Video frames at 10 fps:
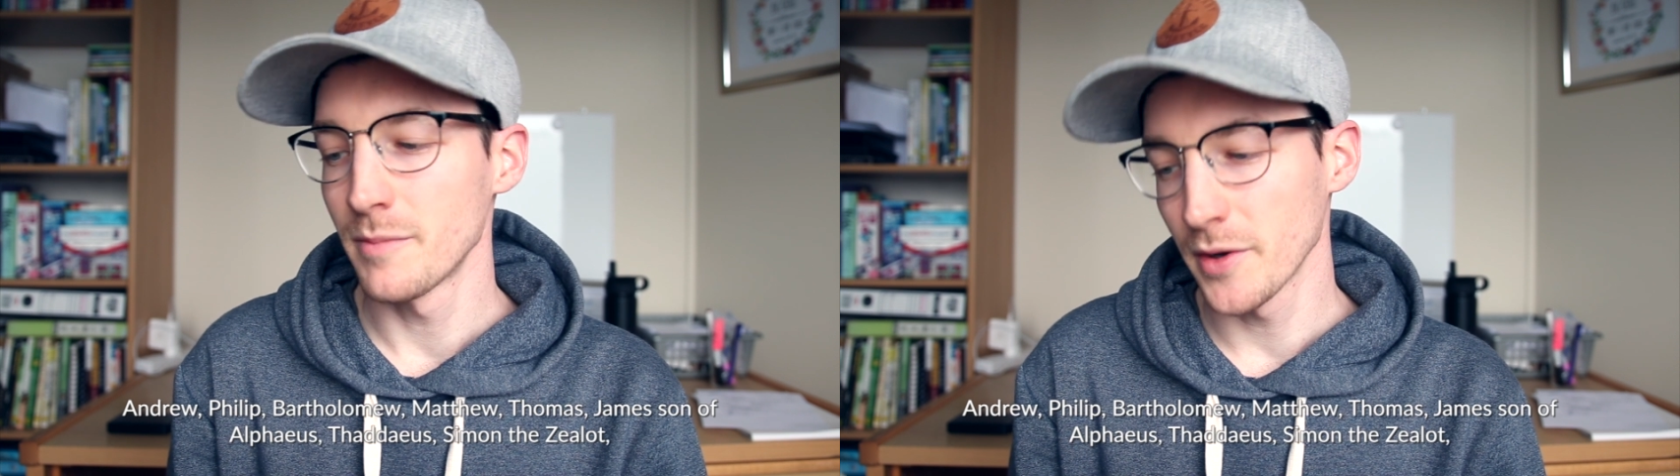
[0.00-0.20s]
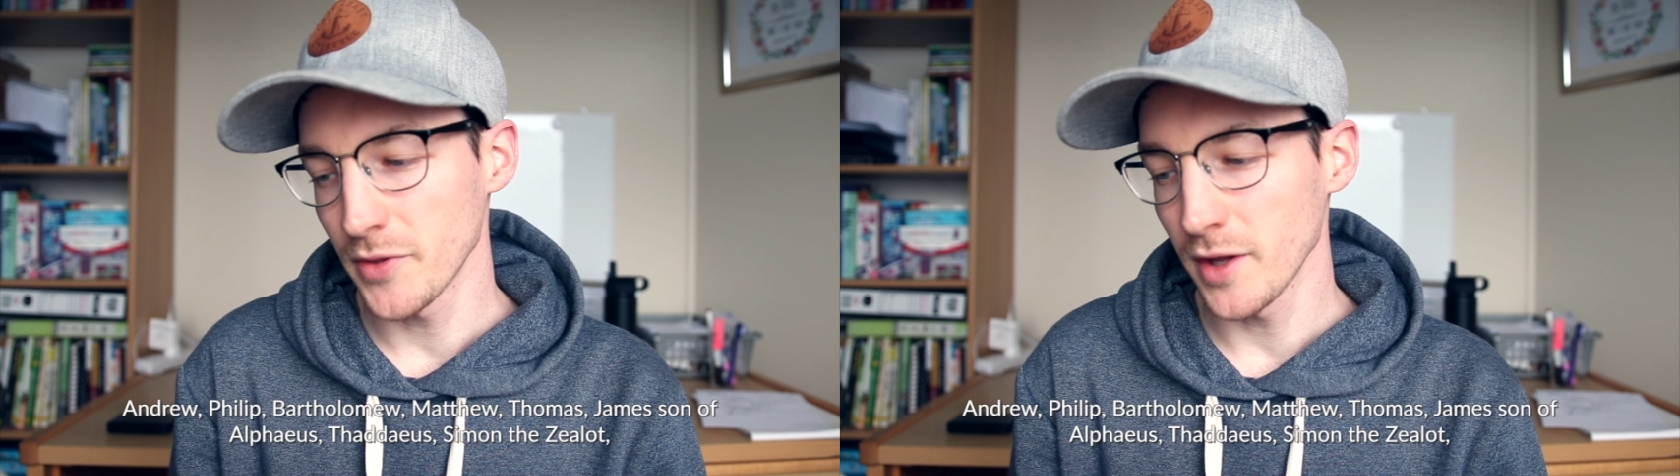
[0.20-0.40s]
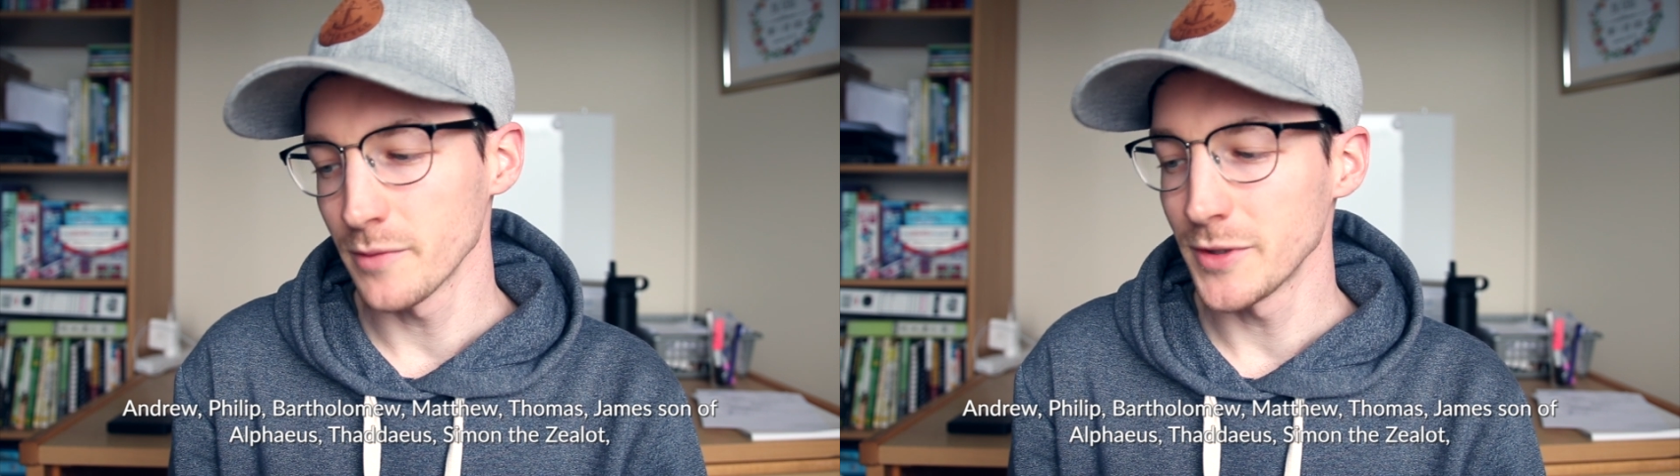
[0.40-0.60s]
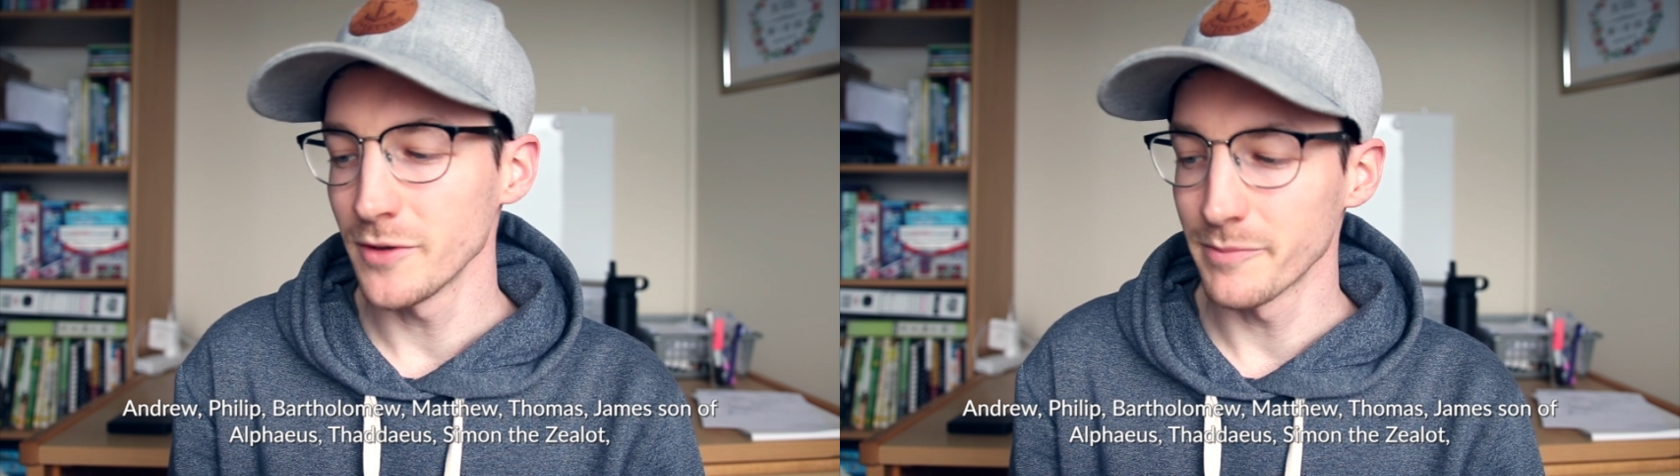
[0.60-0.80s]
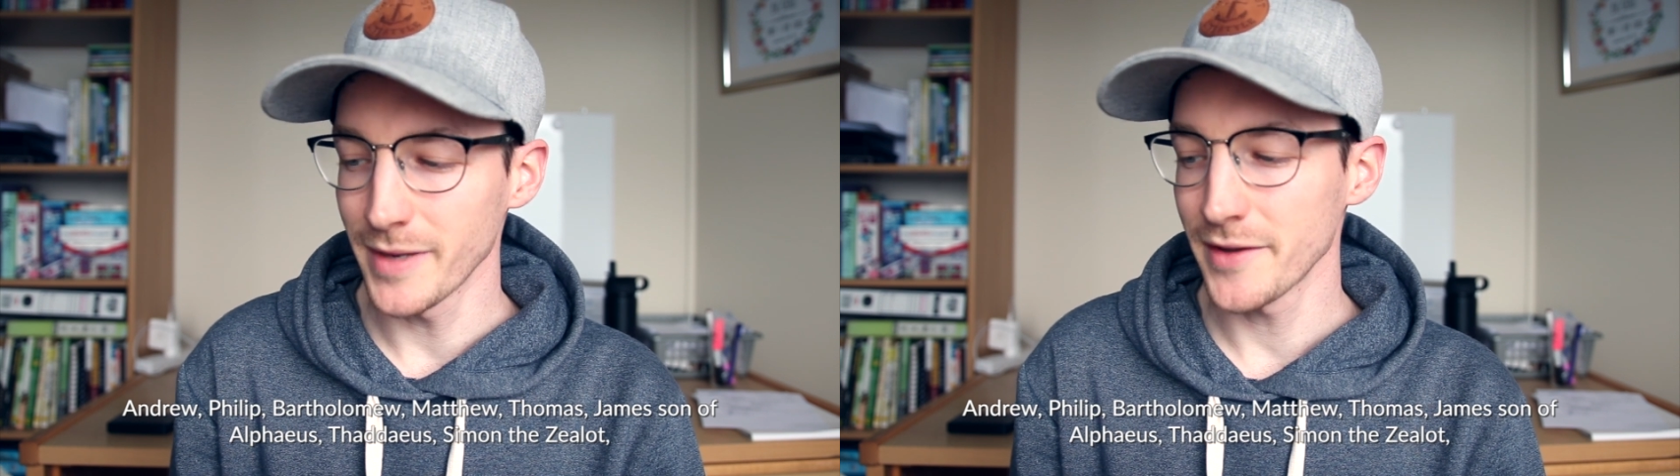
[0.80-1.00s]

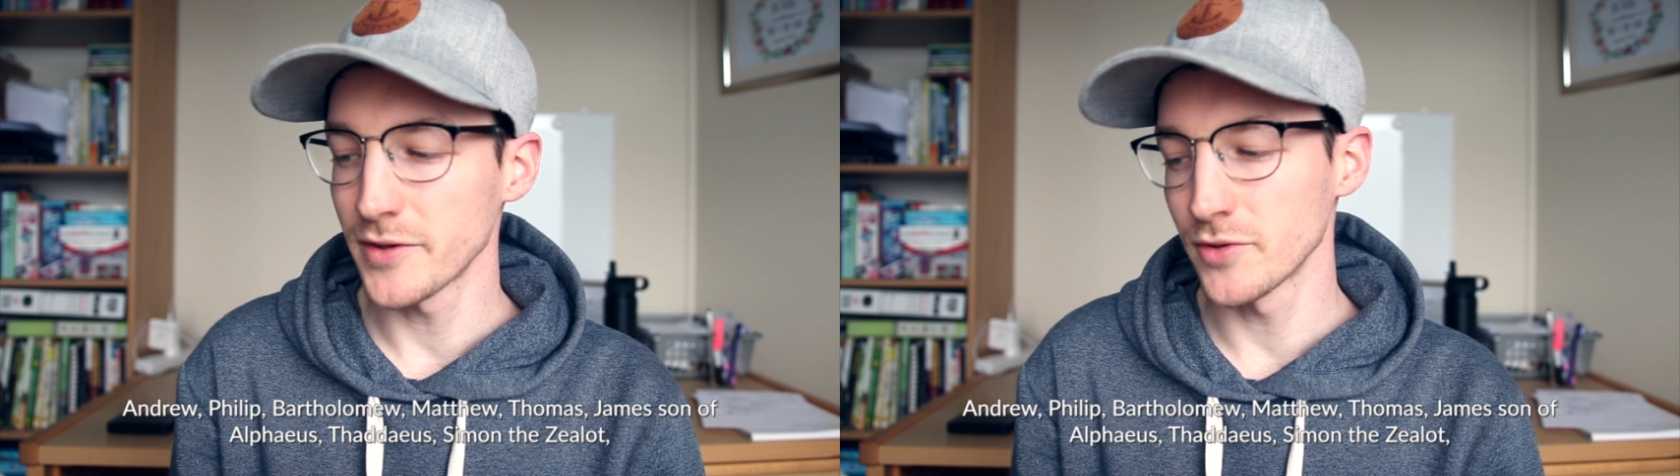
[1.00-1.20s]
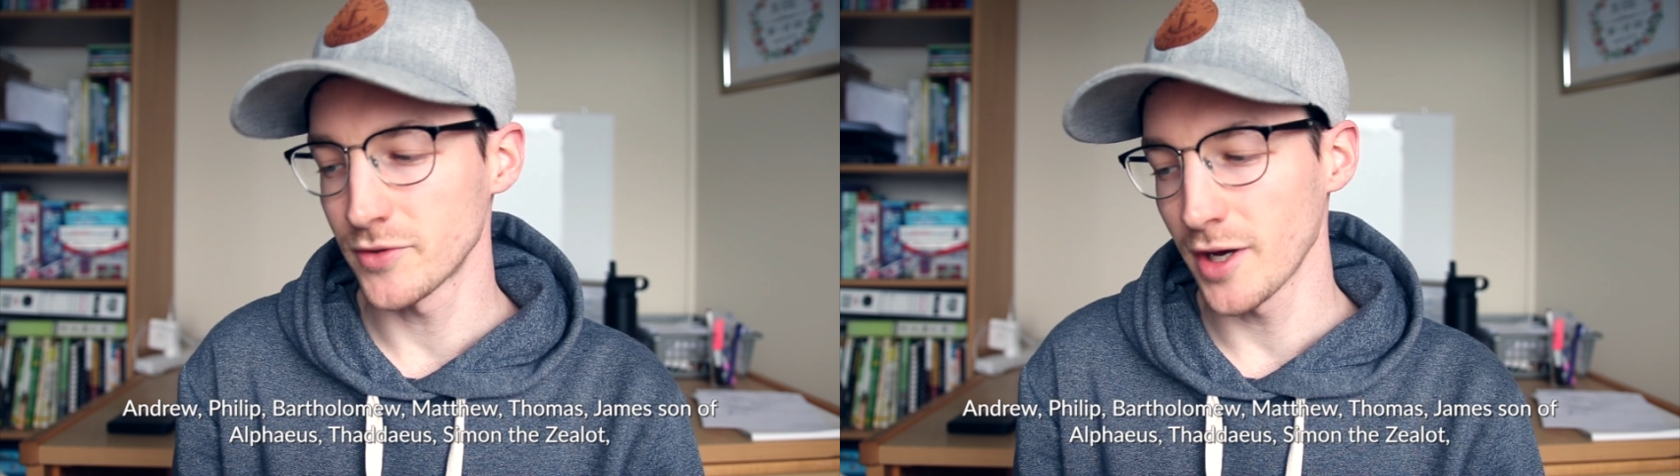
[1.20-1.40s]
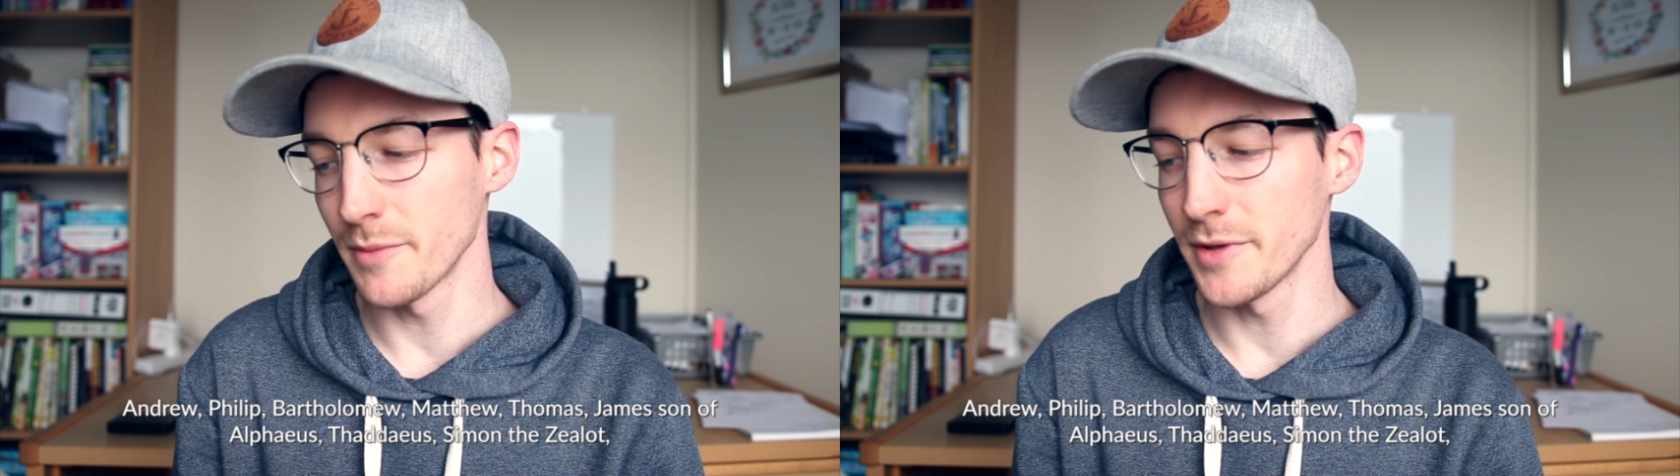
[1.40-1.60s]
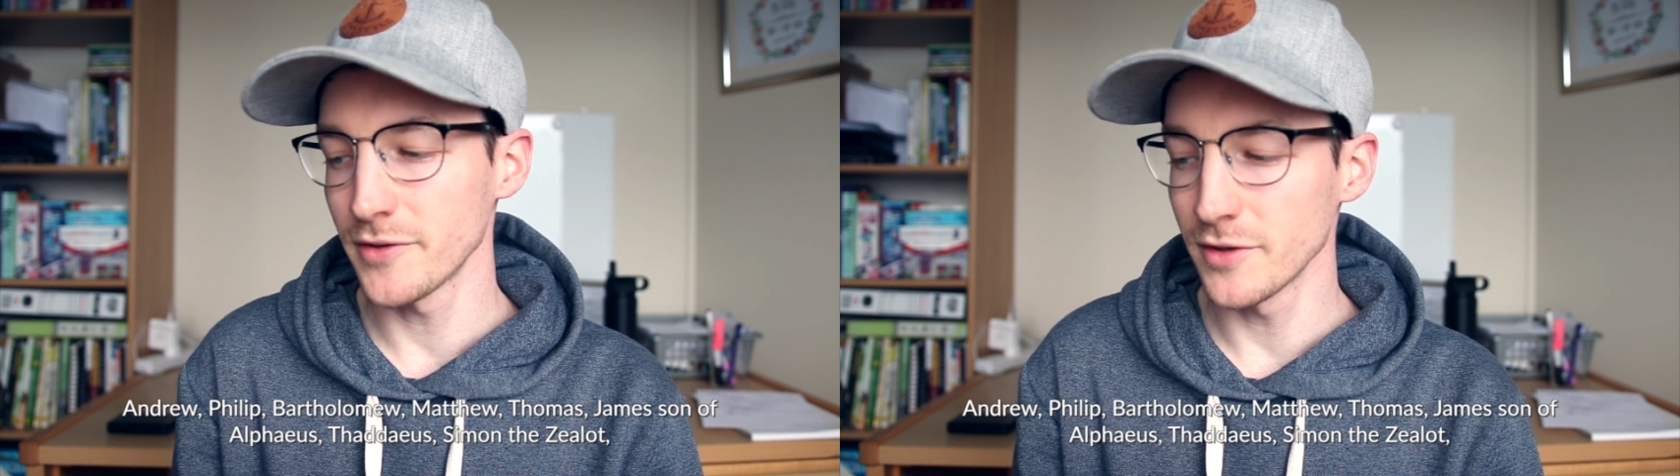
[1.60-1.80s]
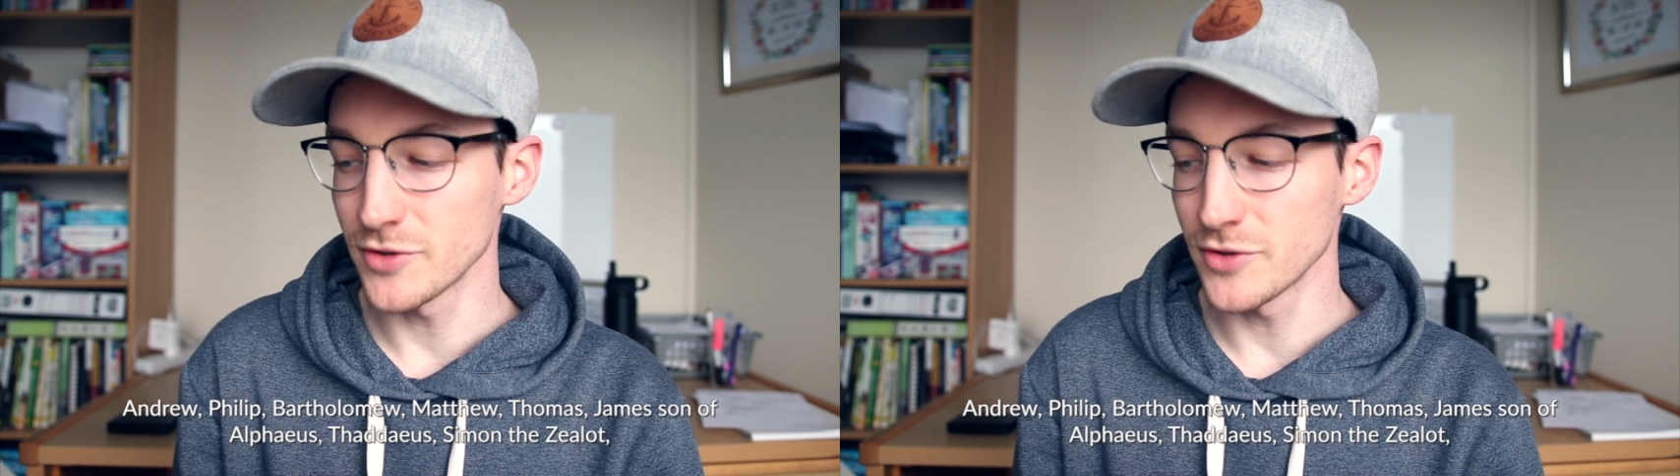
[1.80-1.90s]
Bartholomew, Matthew, Thomas,